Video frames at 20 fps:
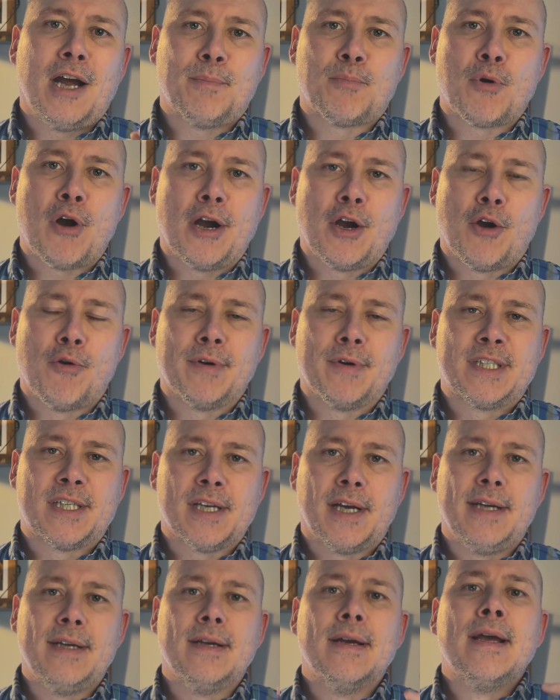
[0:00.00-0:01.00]

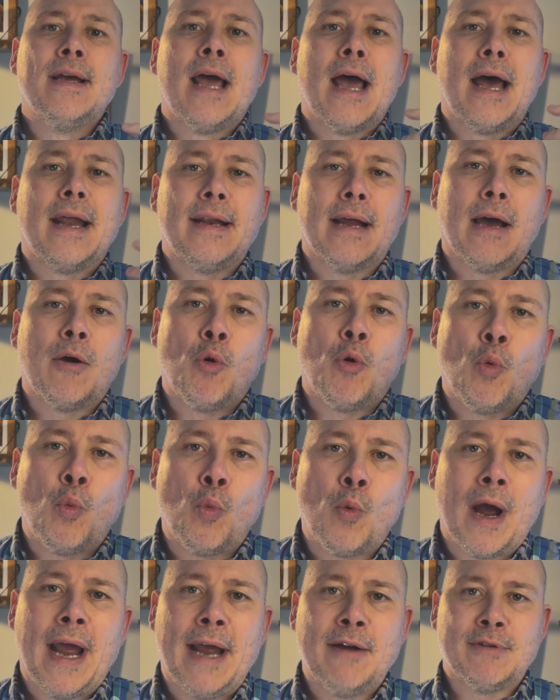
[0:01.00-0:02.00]
priority? And
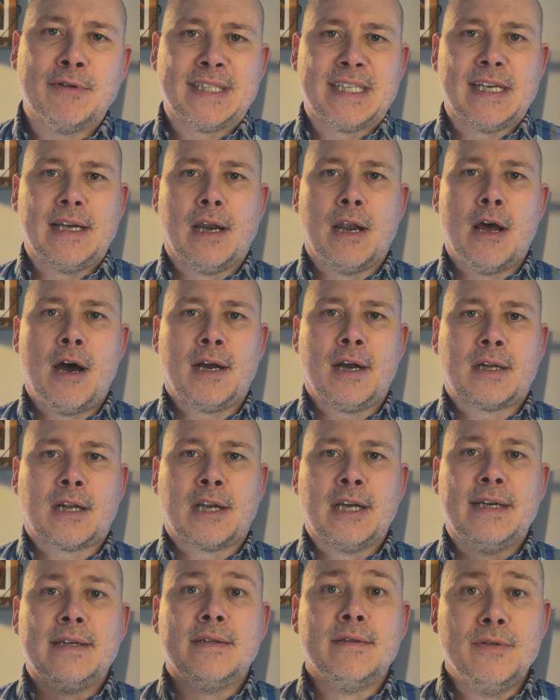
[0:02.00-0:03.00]
where is it
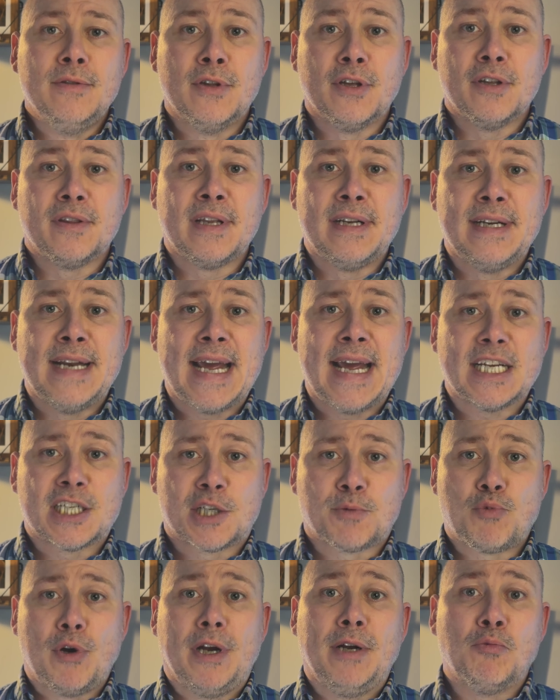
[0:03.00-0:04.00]
likely that the next
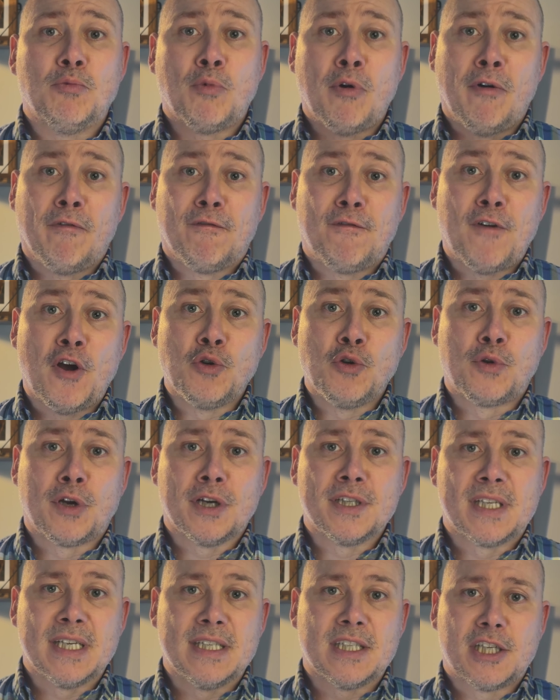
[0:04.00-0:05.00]
sprint will
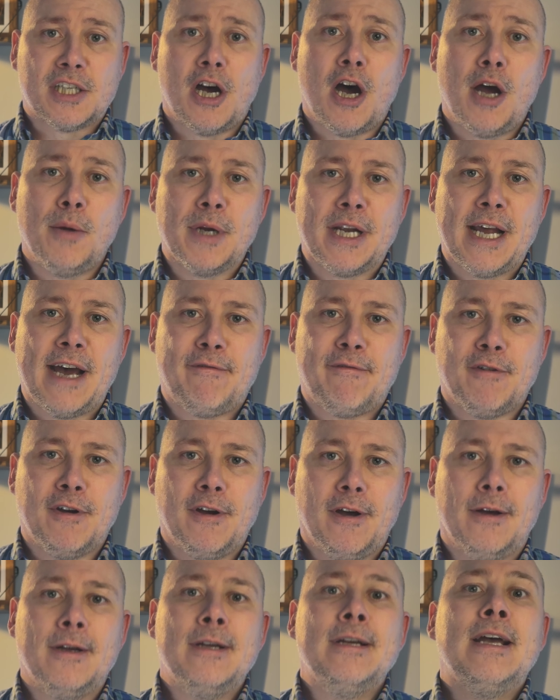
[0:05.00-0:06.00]
focus its time and
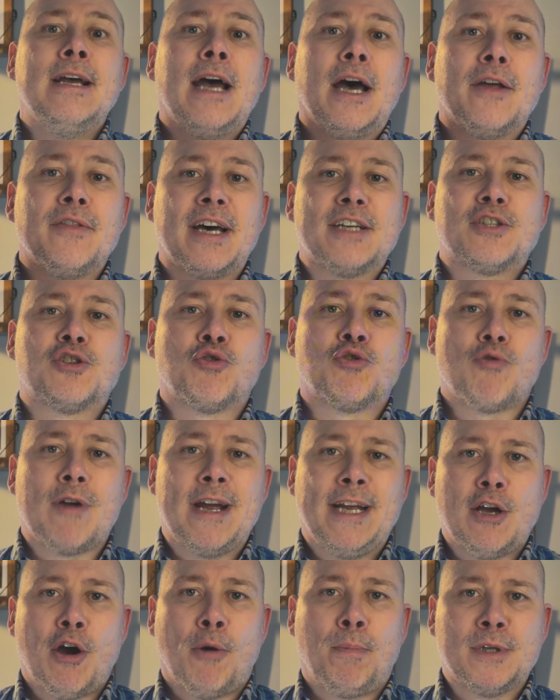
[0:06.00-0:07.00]
effort? And that's a
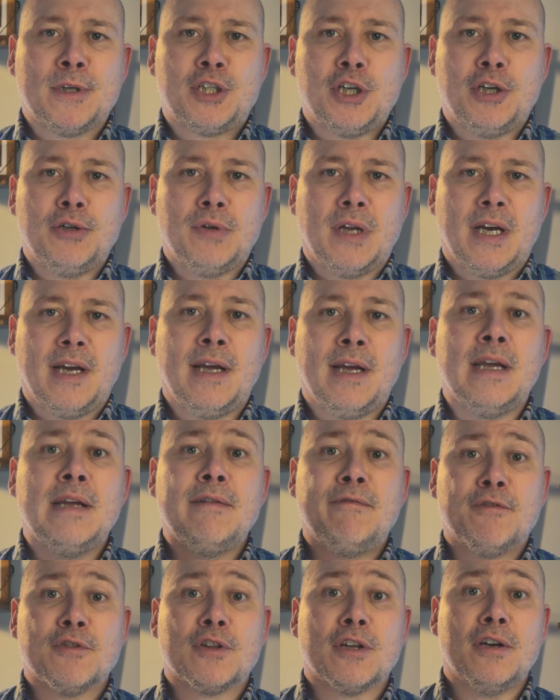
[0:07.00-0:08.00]
great opportunity
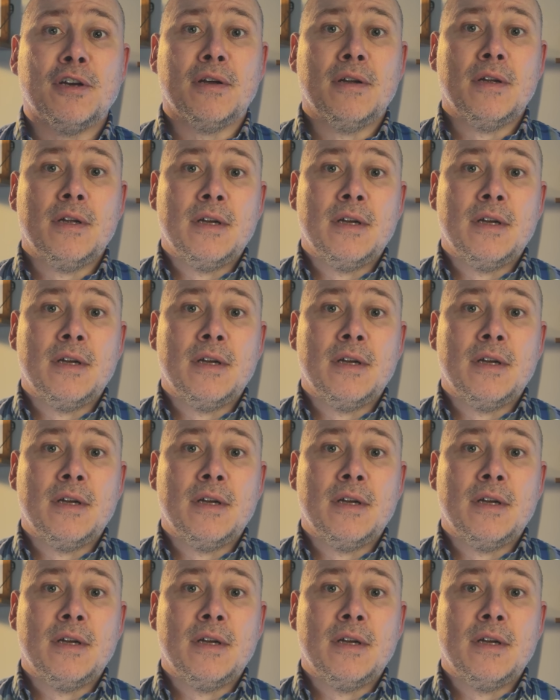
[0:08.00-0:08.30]
for the